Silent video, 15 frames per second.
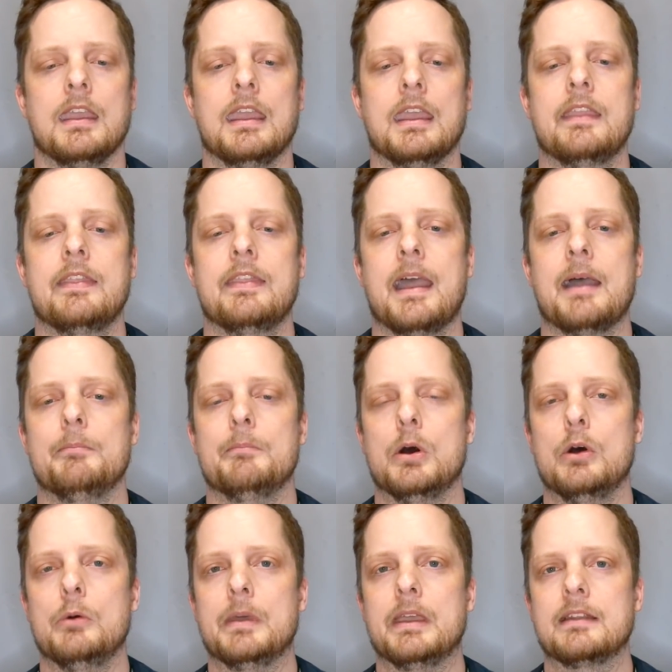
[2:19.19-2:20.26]
In that
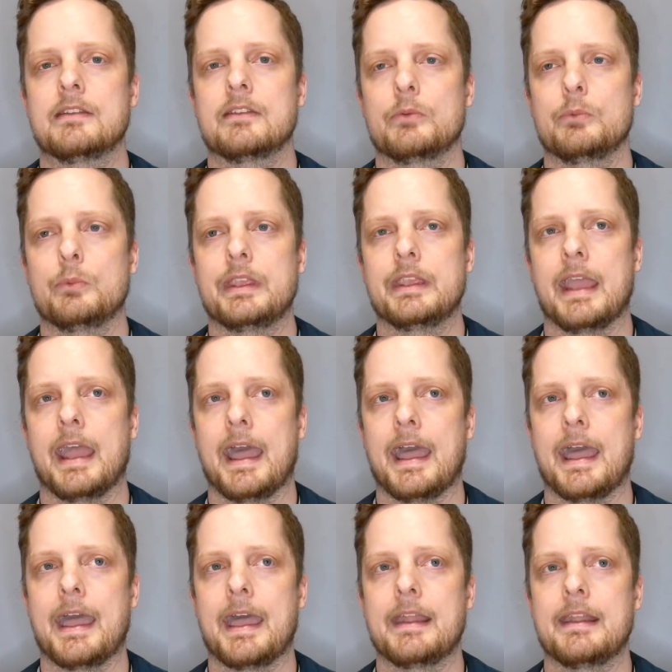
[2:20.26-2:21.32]
moment, we
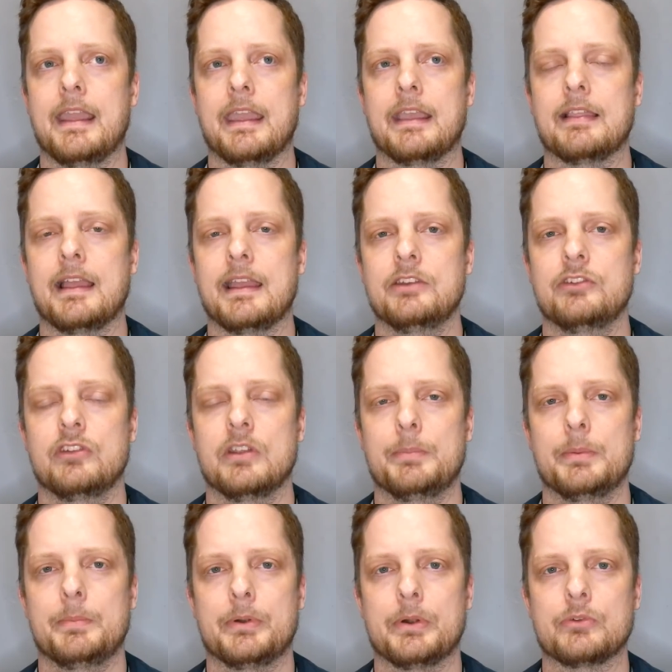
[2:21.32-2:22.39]
had a light ship
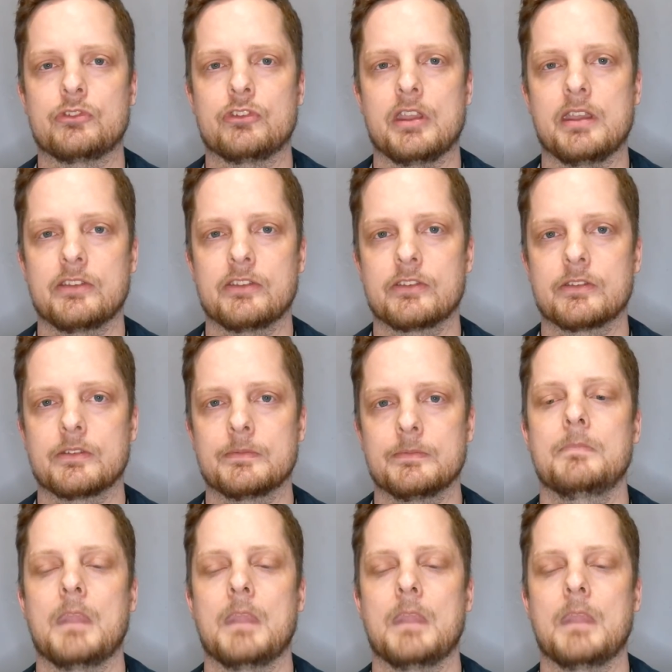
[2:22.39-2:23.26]
approach us,